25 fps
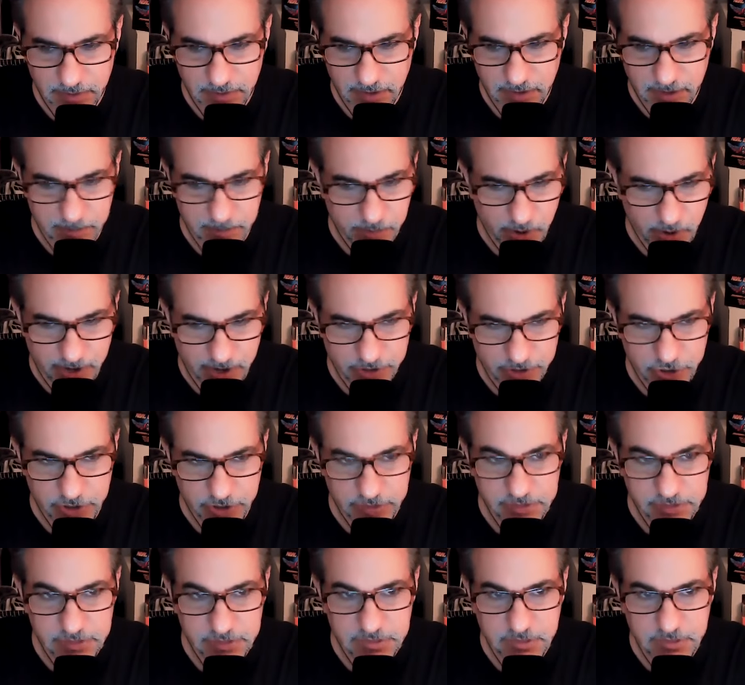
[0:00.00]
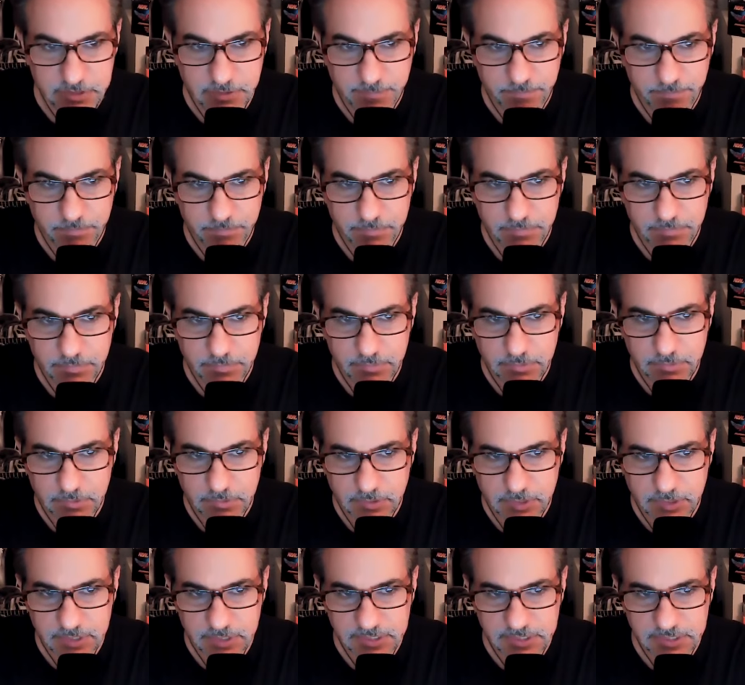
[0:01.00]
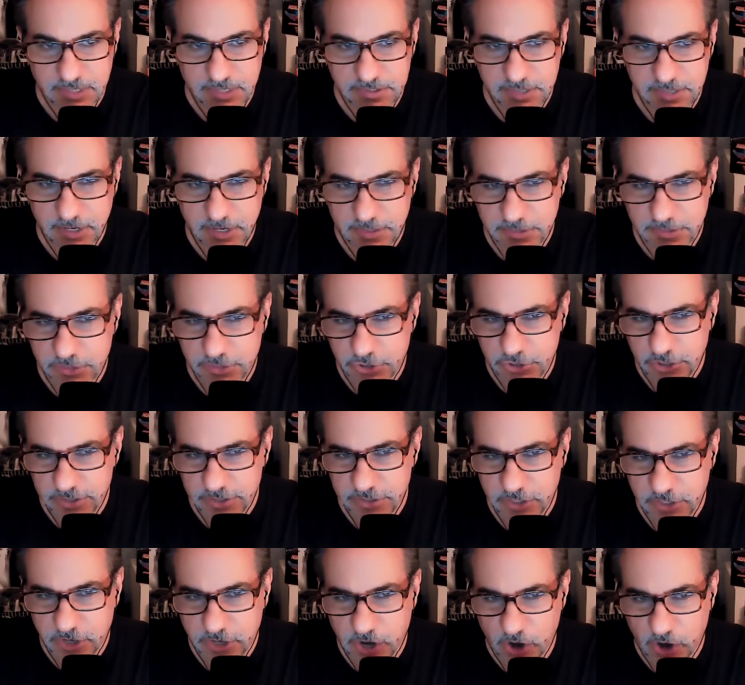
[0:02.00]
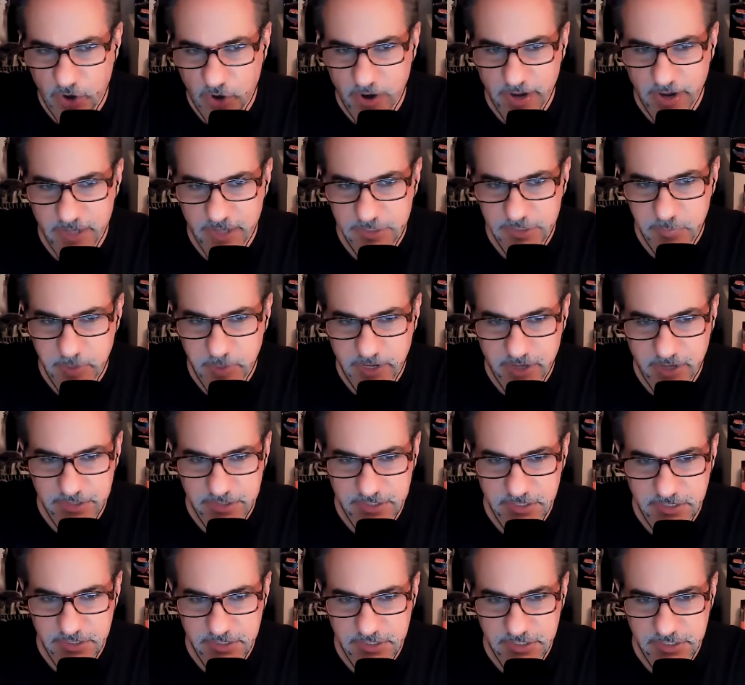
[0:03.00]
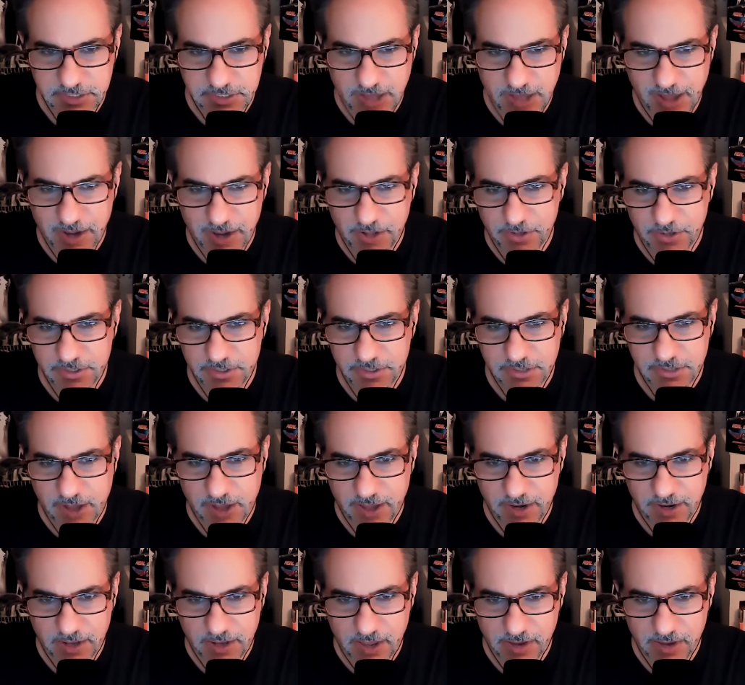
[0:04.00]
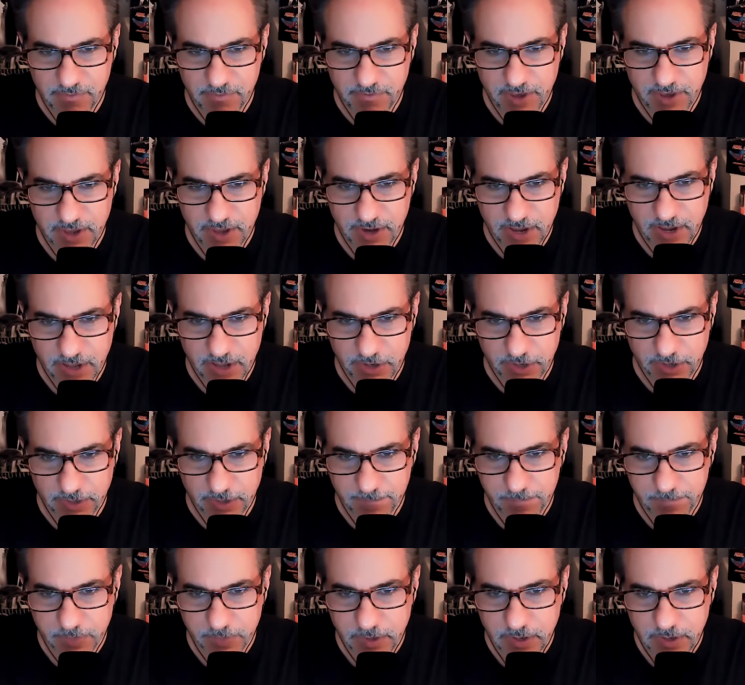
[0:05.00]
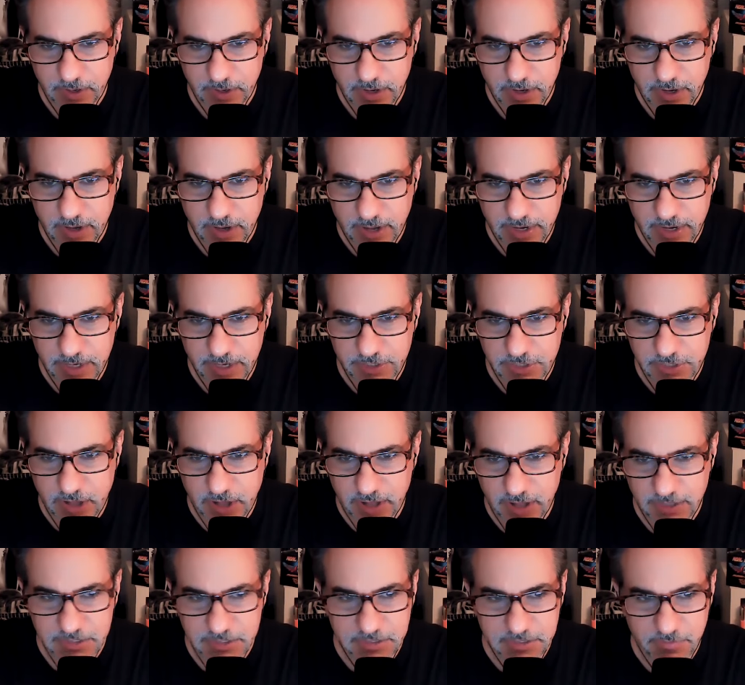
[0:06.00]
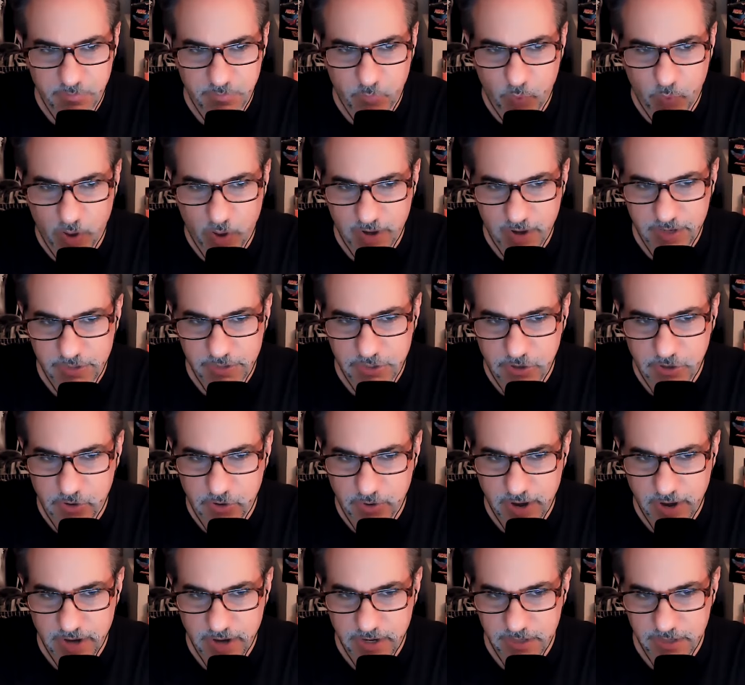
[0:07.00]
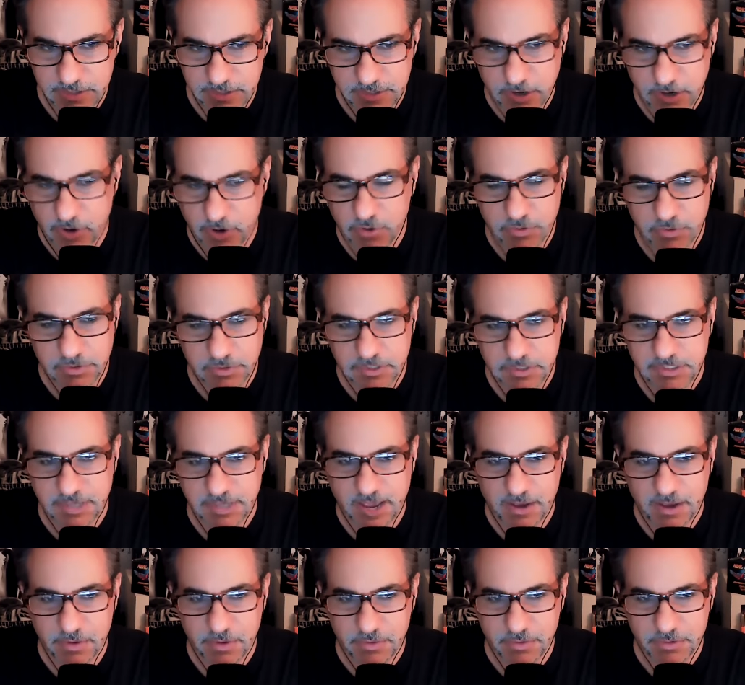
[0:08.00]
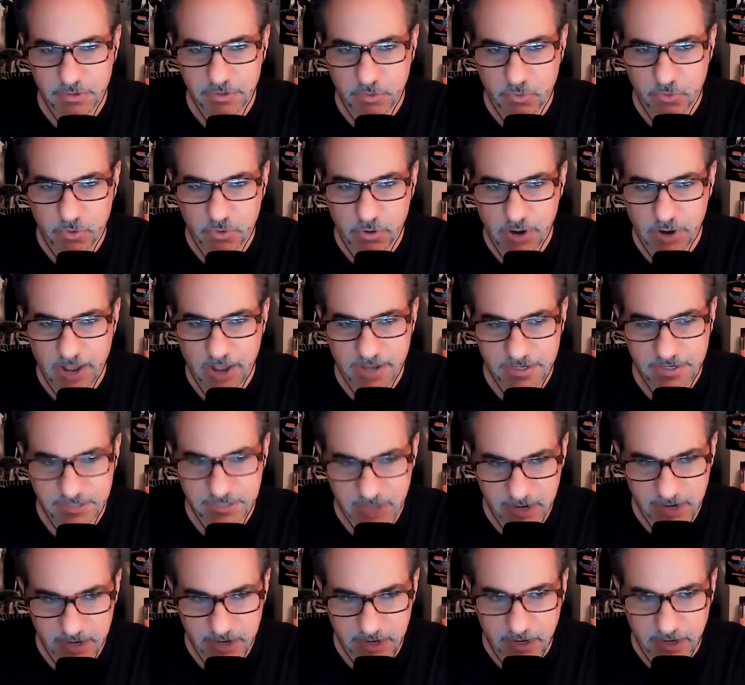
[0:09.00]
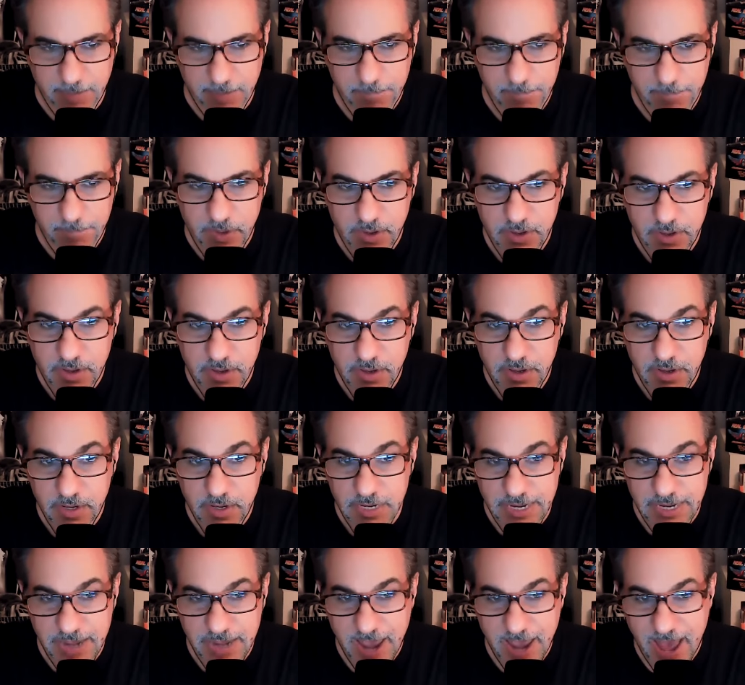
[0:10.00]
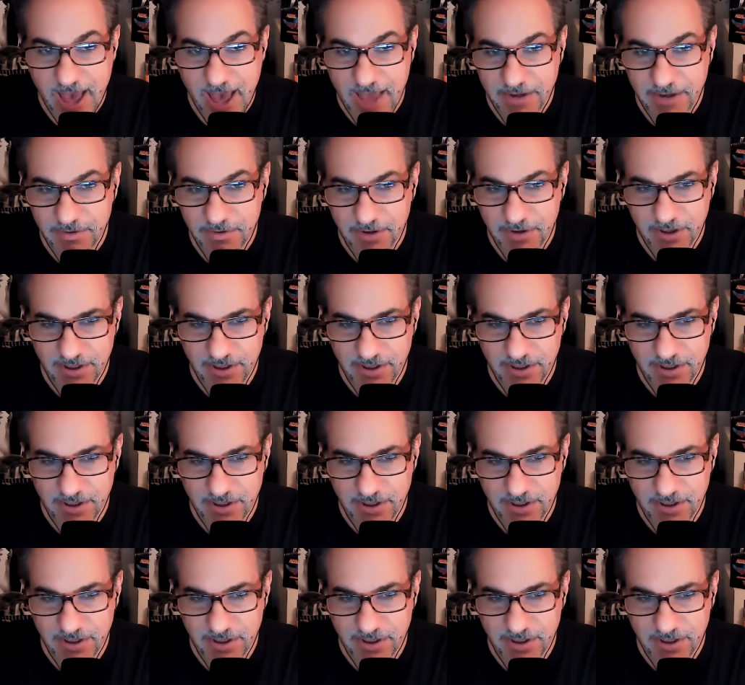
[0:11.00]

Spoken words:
impressions. He says, it's just curious because his style is not like Van Halen. And he talks of wanting to create his own sound or identity. Yet,